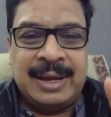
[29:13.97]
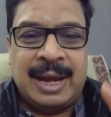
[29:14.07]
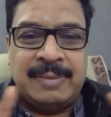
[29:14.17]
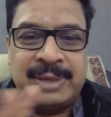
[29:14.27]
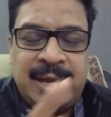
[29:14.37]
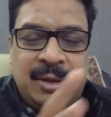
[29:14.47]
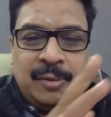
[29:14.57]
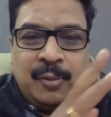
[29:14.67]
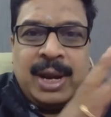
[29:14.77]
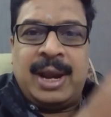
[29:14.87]
I'm saying
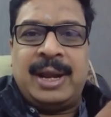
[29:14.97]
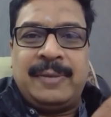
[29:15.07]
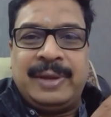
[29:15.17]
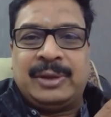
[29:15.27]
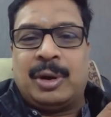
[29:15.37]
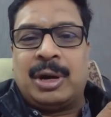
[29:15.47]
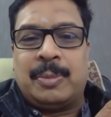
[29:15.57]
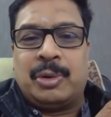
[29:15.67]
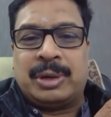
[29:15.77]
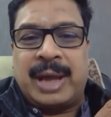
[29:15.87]
on one hand, we talk
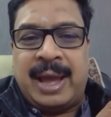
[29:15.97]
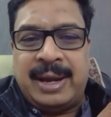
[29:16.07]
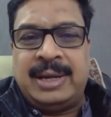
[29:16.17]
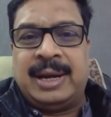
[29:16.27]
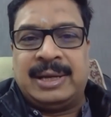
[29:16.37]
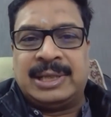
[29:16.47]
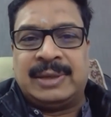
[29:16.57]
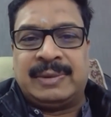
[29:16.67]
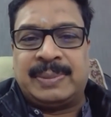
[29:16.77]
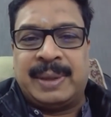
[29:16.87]
about Air India
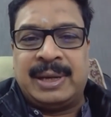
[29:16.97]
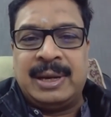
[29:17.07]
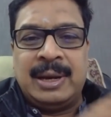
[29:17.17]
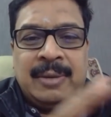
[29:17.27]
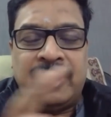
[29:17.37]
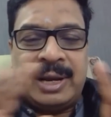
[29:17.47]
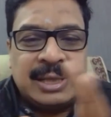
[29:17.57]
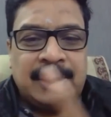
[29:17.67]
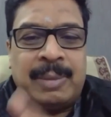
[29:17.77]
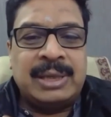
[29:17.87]
disinvestment,
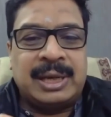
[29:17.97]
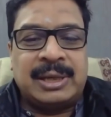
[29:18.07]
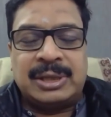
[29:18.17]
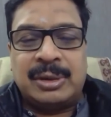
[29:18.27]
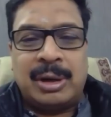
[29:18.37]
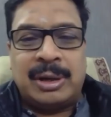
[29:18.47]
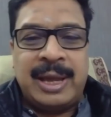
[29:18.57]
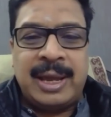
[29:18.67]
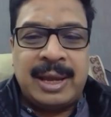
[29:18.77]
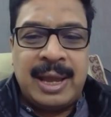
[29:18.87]
whereas the budget does not
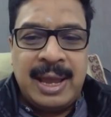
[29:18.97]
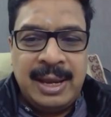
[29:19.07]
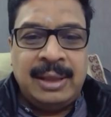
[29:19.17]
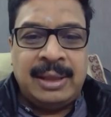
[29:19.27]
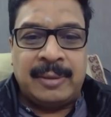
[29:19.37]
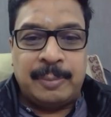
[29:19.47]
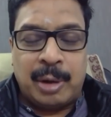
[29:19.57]
take anything.